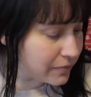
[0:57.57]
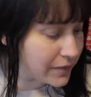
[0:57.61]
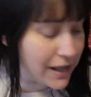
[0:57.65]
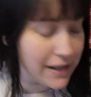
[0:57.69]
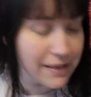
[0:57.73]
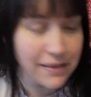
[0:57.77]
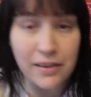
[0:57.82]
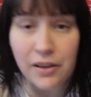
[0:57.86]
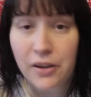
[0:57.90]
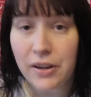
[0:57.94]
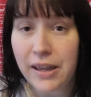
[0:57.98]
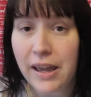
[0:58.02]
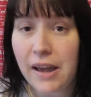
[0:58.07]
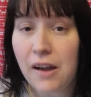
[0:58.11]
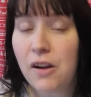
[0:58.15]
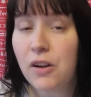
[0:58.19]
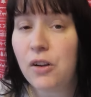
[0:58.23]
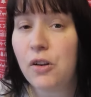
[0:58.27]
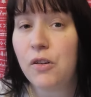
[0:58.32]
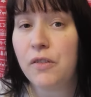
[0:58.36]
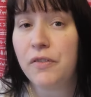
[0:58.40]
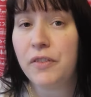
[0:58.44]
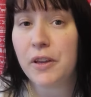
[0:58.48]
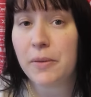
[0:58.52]
And so yeah,
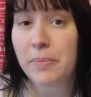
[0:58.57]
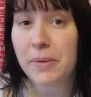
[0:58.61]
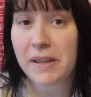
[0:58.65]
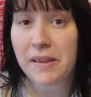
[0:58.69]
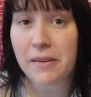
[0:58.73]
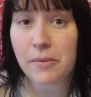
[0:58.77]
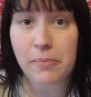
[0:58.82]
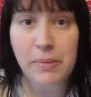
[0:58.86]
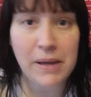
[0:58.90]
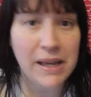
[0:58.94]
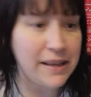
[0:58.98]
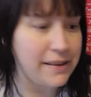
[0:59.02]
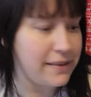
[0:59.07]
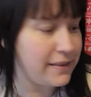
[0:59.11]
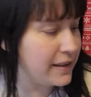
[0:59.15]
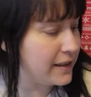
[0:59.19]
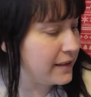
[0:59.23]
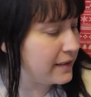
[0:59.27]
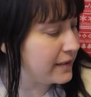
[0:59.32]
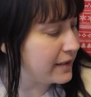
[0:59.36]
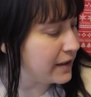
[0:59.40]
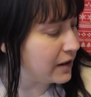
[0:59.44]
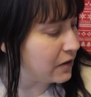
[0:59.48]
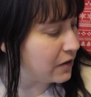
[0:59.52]
I've got a few bits and
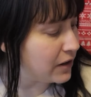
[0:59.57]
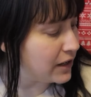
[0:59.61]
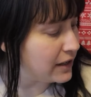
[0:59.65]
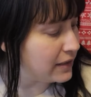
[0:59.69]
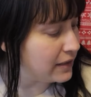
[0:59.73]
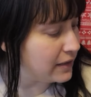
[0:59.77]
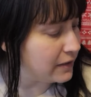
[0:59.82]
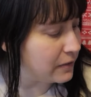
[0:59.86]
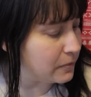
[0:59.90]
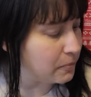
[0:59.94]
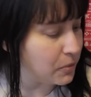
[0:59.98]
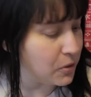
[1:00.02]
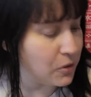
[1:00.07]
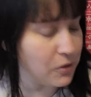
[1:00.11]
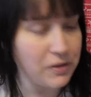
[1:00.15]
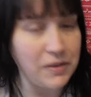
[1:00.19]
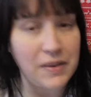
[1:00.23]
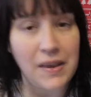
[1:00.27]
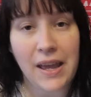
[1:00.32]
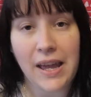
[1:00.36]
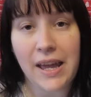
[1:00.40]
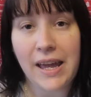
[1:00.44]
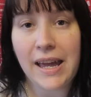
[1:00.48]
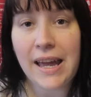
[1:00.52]
pieces. They are in this
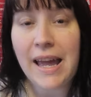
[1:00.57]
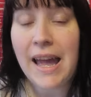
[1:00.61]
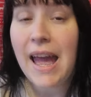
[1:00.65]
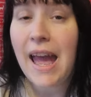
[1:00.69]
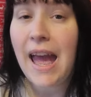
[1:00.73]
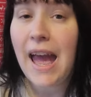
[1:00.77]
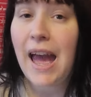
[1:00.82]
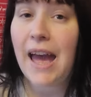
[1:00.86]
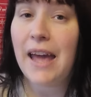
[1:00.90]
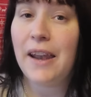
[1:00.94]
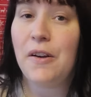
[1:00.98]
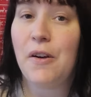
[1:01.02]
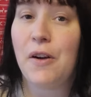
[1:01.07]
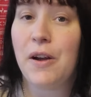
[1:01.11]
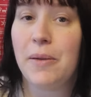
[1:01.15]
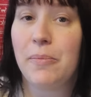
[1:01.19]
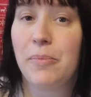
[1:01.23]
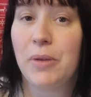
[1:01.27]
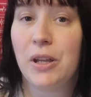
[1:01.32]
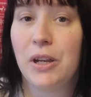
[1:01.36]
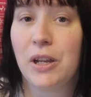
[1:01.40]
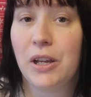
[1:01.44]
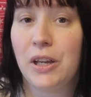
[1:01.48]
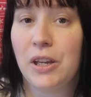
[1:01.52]
box here and
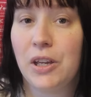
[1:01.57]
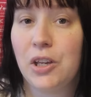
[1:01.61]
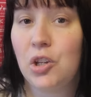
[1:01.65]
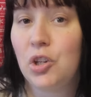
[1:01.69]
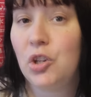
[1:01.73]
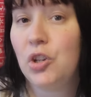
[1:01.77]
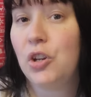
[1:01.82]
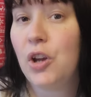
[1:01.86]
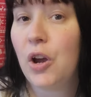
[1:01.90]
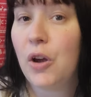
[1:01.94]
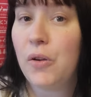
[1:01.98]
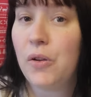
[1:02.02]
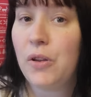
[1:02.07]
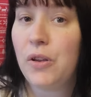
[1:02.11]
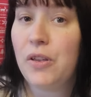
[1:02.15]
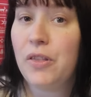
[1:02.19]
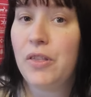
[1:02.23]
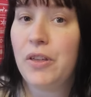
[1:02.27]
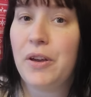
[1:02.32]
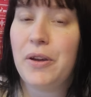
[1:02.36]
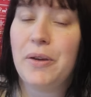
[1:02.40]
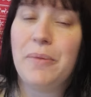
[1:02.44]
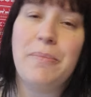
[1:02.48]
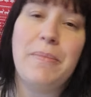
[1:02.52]
I'm going to show you
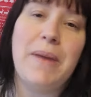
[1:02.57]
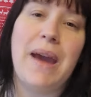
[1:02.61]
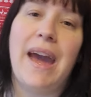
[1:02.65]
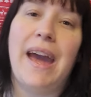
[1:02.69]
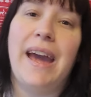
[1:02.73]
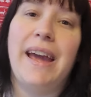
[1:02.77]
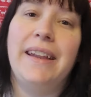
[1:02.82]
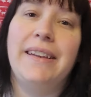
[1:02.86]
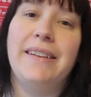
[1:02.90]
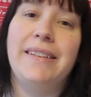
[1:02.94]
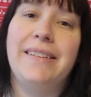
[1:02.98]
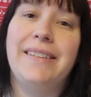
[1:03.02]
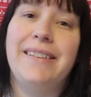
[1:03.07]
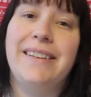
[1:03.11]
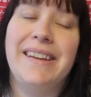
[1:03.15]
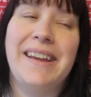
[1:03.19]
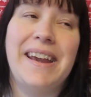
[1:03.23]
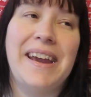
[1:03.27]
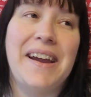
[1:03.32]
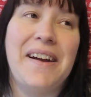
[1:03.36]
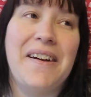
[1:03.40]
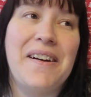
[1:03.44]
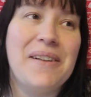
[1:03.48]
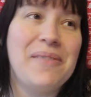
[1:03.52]
them, and
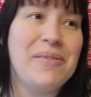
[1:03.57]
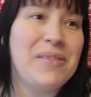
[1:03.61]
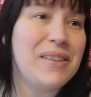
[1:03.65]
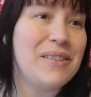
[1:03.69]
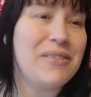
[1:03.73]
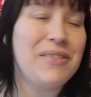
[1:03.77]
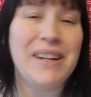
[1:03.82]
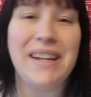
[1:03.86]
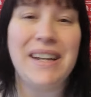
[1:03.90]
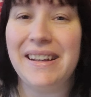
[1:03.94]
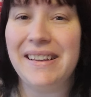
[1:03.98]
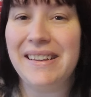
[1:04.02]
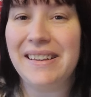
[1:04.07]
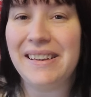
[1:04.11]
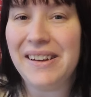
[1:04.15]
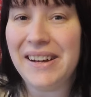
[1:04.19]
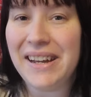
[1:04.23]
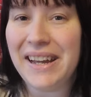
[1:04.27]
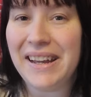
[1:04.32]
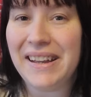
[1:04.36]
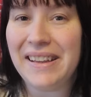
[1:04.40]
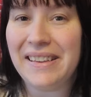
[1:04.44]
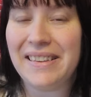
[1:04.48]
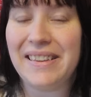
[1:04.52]
yeah, I'm just
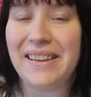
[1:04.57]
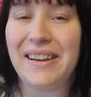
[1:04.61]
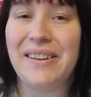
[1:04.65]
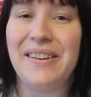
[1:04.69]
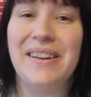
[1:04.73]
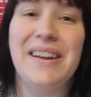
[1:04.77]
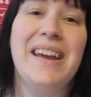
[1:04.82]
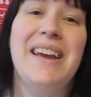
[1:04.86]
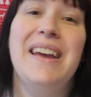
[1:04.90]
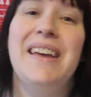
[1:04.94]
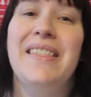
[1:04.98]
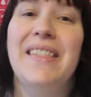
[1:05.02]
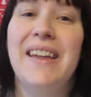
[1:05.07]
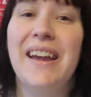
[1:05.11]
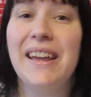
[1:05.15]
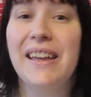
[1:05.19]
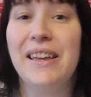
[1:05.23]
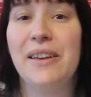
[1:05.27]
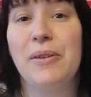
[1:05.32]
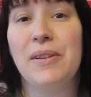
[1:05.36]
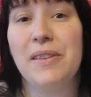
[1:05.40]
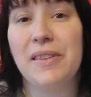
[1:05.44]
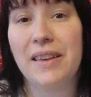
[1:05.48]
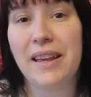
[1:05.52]
excited. So
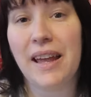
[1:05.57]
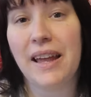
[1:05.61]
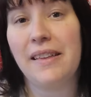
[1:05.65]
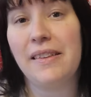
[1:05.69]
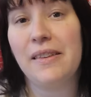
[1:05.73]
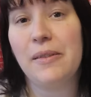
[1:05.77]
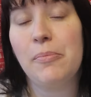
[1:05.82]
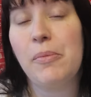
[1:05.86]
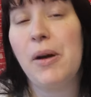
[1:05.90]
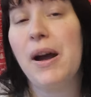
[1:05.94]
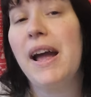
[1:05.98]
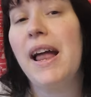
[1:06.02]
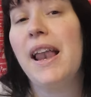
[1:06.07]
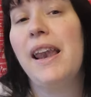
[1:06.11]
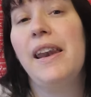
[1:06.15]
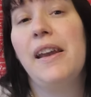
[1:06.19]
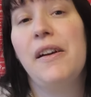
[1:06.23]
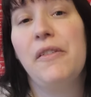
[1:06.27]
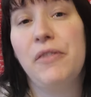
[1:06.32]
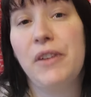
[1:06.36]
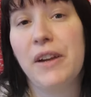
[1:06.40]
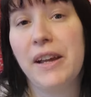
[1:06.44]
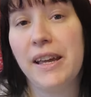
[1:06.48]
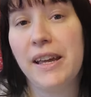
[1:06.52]
thank you once again to my
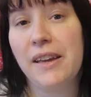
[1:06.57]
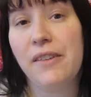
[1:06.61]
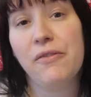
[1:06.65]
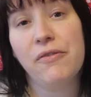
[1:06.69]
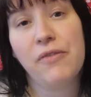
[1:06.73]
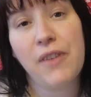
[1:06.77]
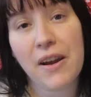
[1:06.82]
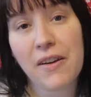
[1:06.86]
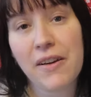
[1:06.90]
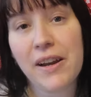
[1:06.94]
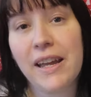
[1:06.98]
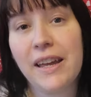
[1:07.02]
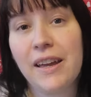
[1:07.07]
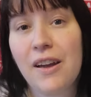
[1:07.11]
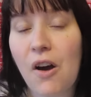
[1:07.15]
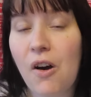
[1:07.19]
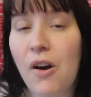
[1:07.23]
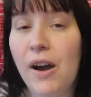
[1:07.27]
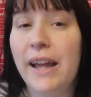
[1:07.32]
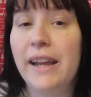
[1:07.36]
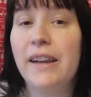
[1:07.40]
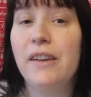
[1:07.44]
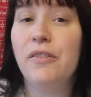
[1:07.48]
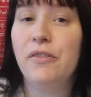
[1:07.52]
lovely, very
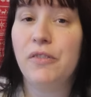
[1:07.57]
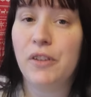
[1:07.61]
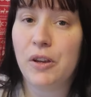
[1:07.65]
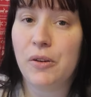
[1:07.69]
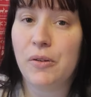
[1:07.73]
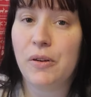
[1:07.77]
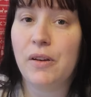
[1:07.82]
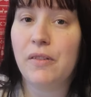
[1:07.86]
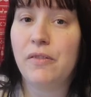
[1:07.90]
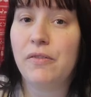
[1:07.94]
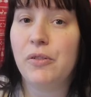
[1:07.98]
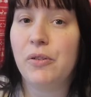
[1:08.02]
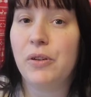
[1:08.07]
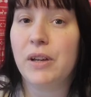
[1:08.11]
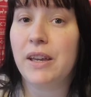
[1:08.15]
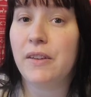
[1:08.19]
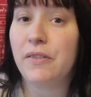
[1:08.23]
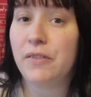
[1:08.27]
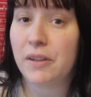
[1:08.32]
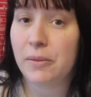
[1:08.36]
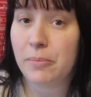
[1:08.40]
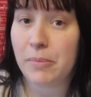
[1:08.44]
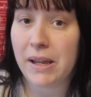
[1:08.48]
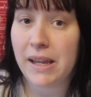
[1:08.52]
kind viewer for
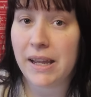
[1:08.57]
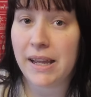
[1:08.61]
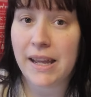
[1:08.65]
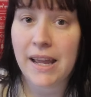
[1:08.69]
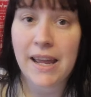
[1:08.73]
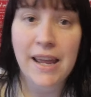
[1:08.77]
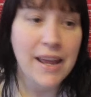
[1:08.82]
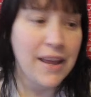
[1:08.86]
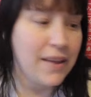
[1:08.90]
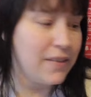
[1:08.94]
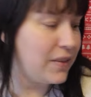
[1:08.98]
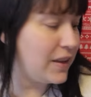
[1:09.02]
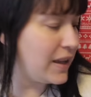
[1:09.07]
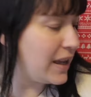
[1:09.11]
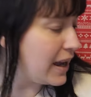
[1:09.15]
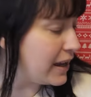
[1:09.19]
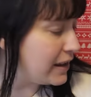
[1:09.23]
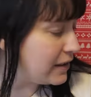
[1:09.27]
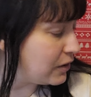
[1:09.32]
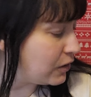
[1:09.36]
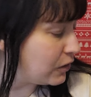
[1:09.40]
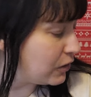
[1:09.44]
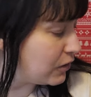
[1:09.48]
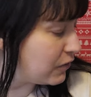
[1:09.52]
gifting me the
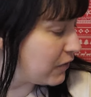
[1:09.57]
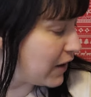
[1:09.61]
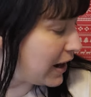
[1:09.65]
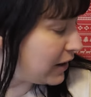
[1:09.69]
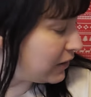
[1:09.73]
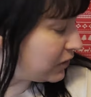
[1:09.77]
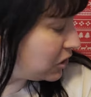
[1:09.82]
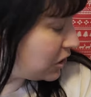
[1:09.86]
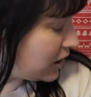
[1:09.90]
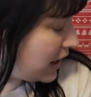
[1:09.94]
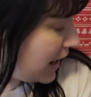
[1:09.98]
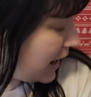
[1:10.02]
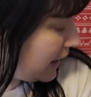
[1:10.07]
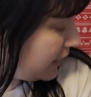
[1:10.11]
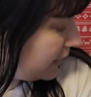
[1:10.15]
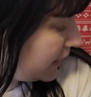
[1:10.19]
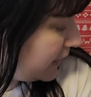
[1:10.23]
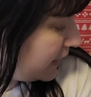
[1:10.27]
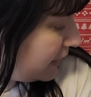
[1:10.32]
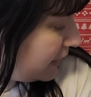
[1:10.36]
ASOS voucher and